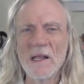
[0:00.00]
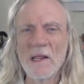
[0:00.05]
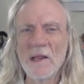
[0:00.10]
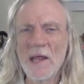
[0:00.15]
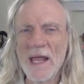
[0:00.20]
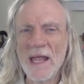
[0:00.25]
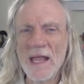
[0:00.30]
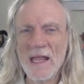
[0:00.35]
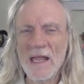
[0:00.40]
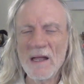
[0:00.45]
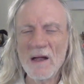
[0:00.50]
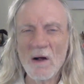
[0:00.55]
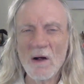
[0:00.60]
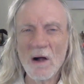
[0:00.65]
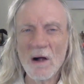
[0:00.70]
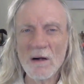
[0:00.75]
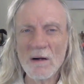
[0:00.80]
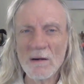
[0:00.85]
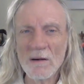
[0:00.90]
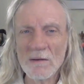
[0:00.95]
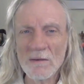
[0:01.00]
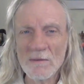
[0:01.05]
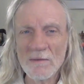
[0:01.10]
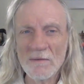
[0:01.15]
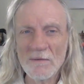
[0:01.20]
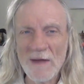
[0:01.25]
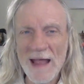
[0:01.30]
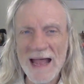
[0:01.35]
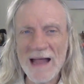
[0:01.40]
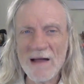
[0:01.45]
they are
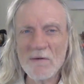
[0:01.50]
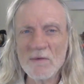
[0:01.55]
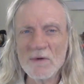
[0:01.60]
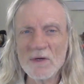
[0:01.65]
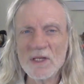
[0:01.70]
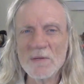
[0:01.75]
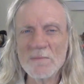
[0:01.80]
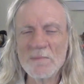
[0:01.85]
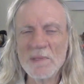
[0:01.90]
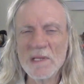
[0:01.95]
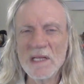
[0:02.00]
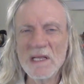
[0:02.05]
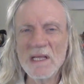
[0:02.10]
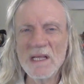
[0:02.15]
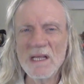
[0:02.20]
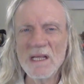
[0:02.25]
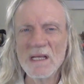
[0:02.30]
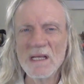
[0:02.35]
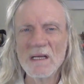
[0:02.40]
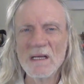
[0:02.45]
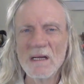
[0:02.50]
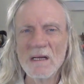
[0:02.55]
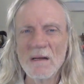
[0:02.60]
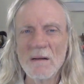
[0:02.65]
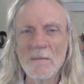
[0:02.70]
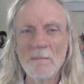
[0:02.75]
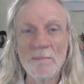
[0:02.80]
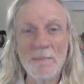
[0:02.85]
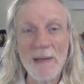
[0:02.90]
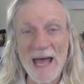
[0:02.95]
found to be
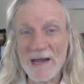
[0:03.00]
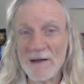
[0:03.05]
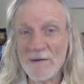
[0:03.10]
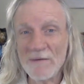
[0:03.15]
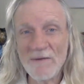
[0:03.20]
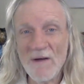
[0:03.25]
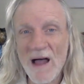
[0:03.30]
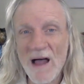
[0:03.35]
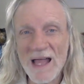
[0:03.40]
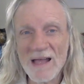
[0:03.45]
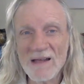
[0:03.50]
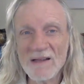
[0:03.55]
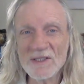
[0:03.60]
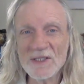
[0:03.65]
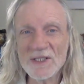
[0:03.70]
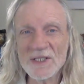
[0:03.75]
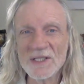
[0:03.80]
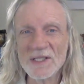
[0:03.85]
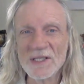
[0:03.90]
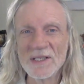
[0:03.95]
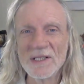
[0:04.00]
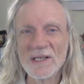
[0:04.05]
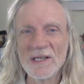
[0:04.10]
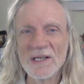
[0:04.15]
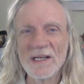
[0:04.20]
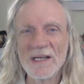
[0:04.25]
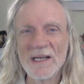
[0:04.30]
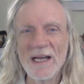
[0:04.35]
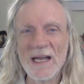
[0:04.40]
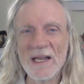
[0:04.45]
pedophiles
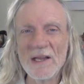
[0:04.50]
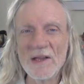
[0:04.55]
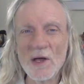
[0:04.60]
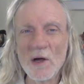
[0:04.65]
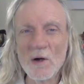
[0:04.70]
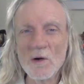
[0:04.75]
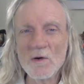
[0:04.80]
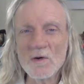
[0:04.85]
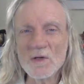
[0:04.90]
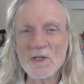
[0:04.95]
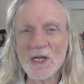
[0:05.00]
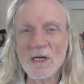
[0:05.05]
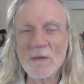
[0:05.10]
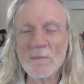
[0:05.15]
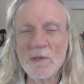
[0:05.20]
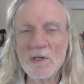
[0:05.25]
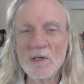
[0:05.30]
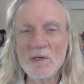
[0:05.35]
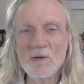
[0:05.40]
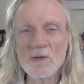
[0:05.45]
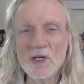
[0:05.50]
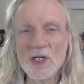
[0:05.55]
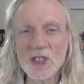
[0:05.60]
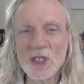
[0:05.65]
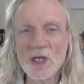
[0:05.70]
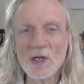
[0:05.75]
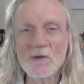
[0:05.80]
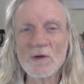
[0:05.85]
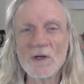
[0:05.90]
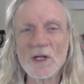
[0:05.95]
and those that abuse
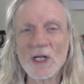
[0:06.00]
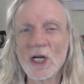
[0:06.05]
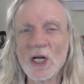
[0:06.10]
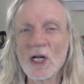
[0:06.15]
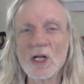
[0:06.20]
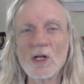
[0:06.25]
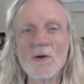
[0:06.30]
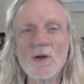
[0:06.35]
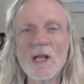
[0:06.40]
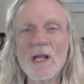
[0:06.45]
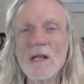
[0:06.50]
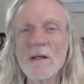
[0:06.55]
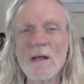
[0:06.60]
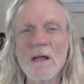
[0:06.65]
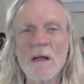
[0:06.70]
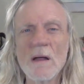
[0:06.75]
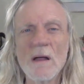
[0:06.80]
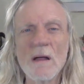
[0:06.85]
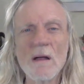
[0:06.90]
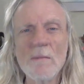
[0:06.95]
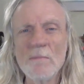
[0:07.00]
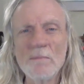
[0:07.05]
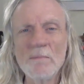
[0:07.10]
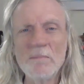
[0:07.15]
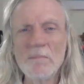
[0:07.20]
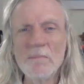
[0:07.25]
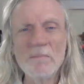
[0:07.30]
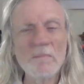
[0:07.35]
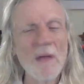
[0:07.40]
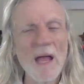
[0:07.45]
children, including
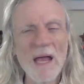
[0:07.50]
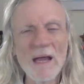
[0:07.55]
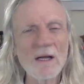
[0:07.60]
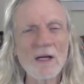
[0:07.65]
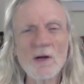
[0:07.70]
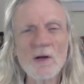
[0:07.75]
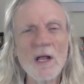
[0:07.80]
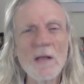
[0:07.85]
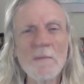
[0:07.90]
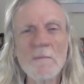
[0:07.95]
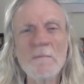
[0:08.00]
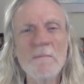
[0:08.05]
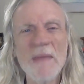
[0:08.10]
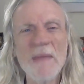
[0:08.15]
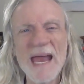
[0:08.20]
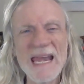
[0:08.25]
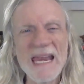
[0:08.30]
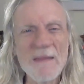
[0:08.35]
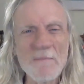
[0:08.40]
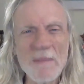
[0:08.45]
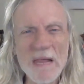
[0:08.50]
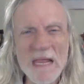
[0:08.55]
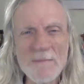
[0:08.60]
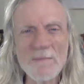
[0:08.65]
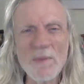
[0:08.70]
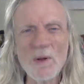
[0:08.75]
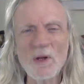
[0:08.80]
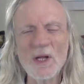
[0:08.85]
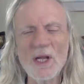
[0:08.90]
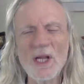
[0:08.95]
many
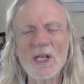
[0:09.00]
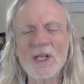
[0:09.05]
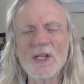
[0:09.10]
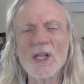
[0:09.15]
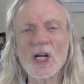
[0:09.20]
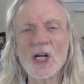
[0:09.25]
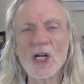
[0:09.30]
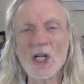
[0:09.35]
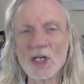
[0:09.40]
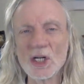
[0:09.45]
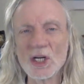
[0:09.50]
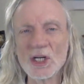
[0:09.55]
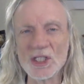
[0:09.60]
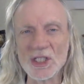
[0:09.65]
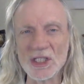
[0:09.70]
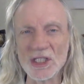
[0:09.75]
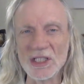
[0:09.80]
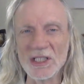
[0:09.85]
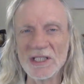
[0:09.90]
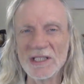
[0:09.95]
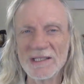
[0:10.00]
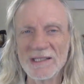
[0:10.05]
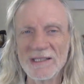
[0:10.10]
people in the clergy,